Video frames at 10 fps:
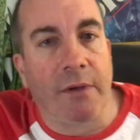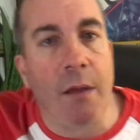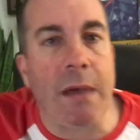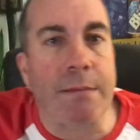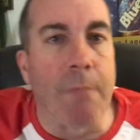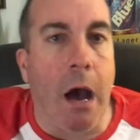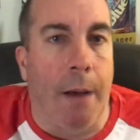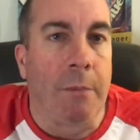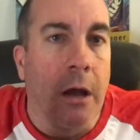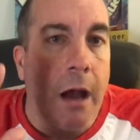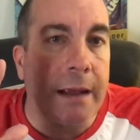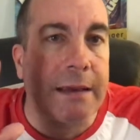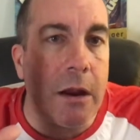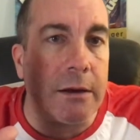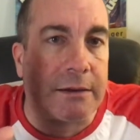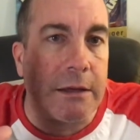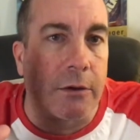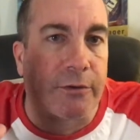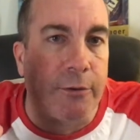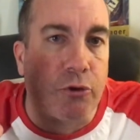I'm like, Mom, I guarantee you
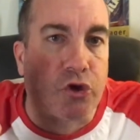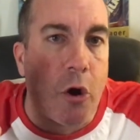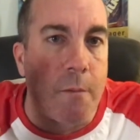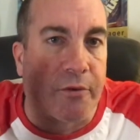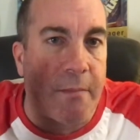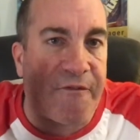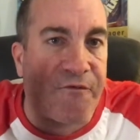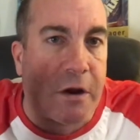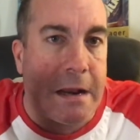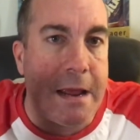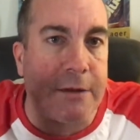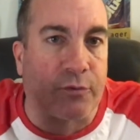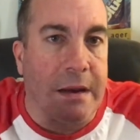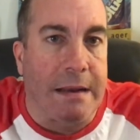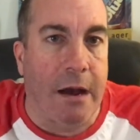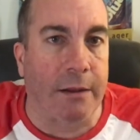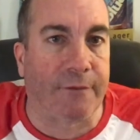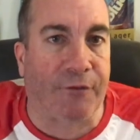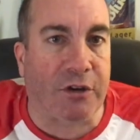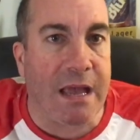there's no germs on my fucking hands right now. Like,
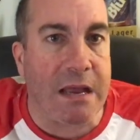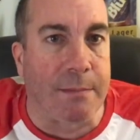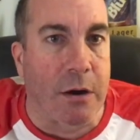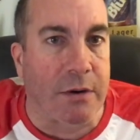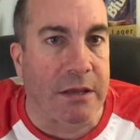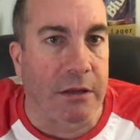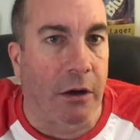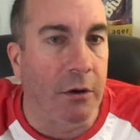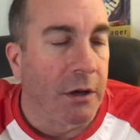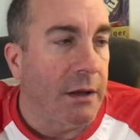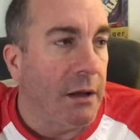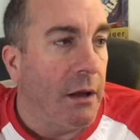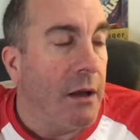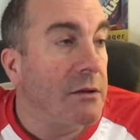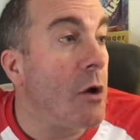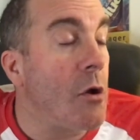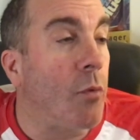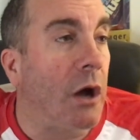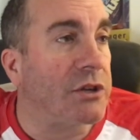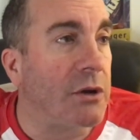forget about it, you know? No,
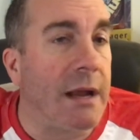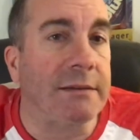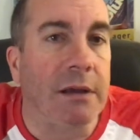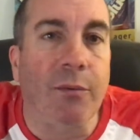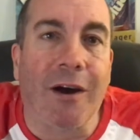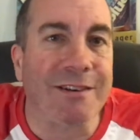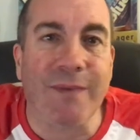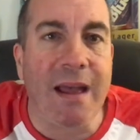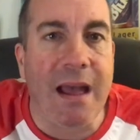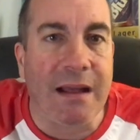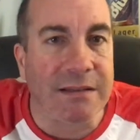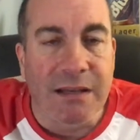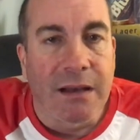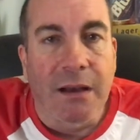wash your hands. I wash my hands.